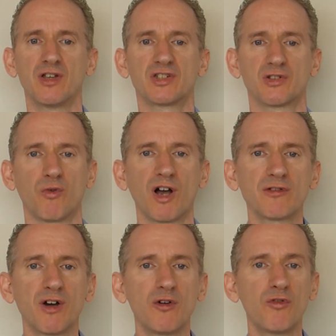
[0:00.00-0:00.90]
So why
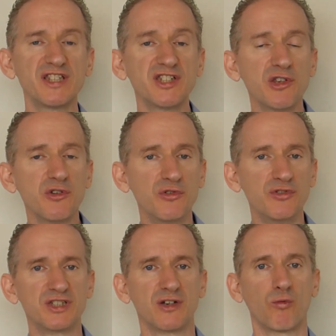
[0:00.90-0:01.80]
do I always
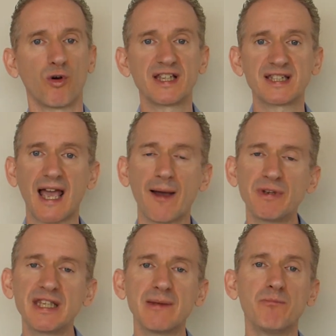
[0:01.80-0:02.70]
use what is
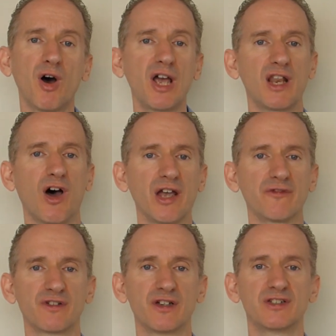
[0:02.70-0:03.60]
happening in my life